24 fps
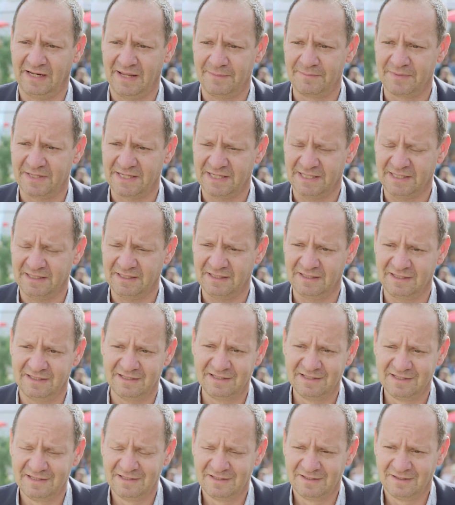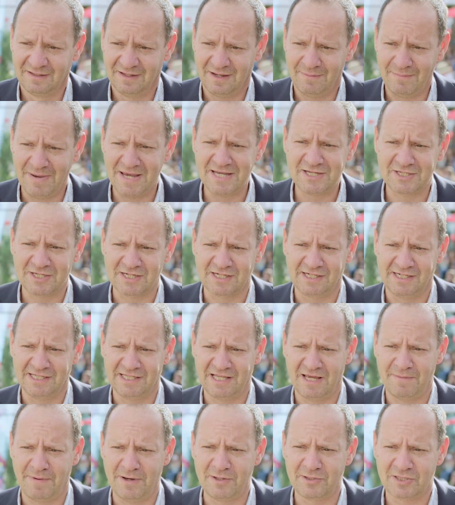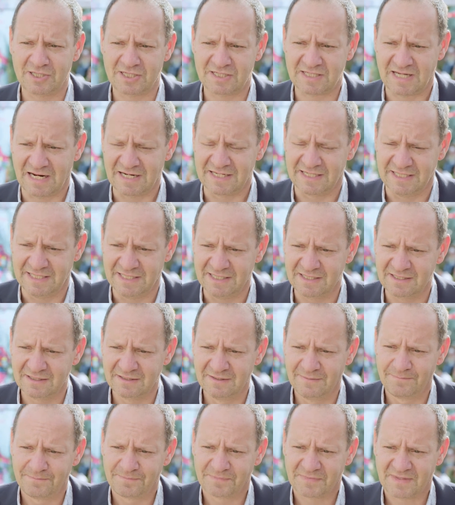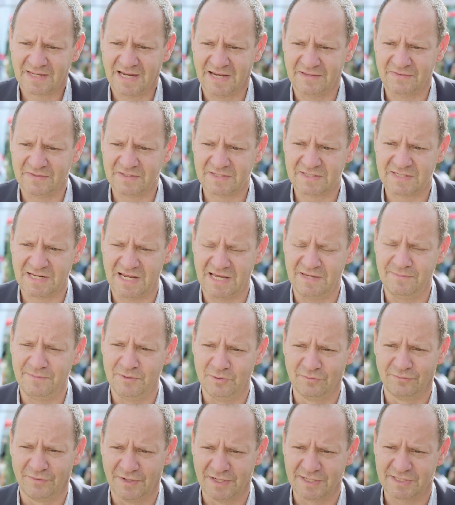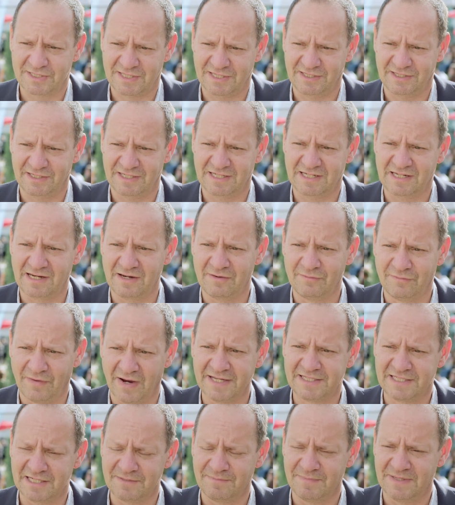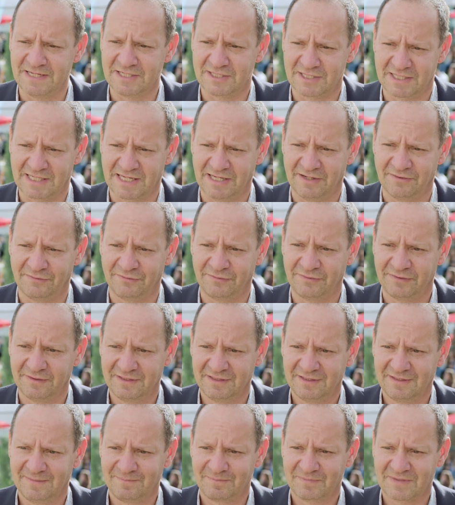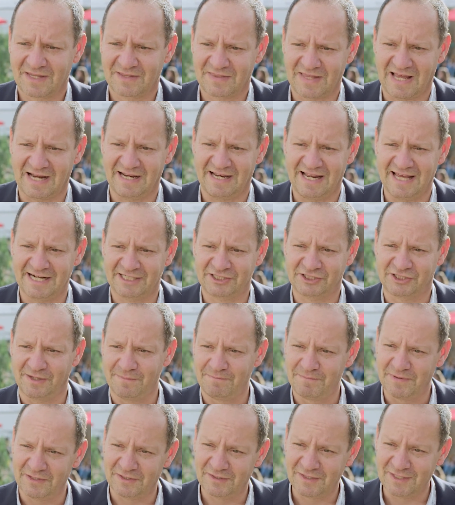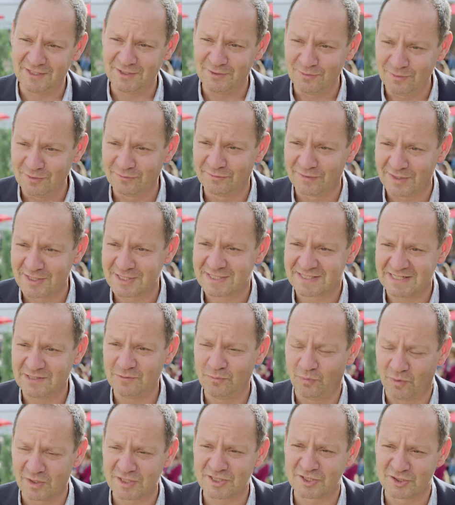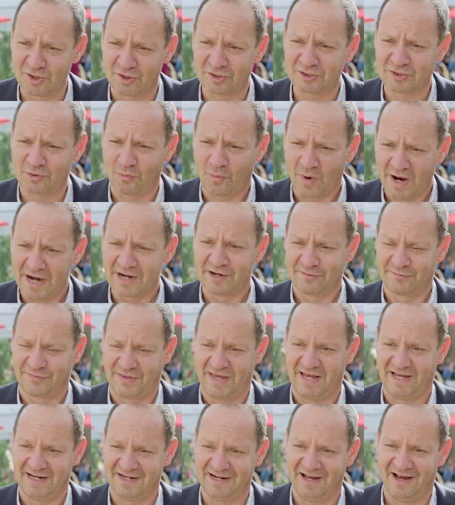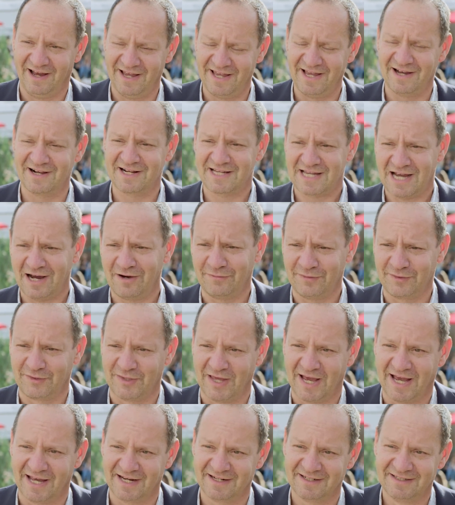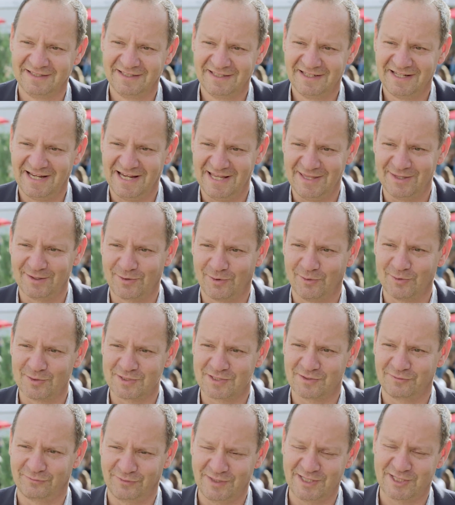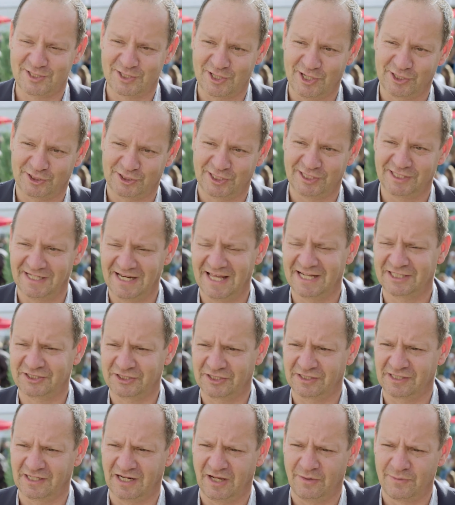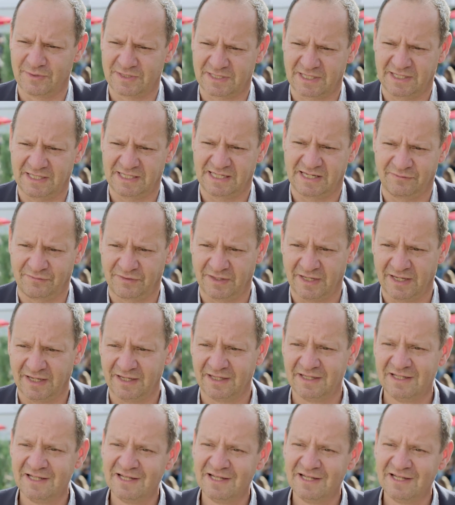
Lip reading: Lemkin, and amazingly they both studied at the same university that had invited me to give that lecture, but the university was not aware of that. I uncovered that in the course of researching the lecture that I was going to give there.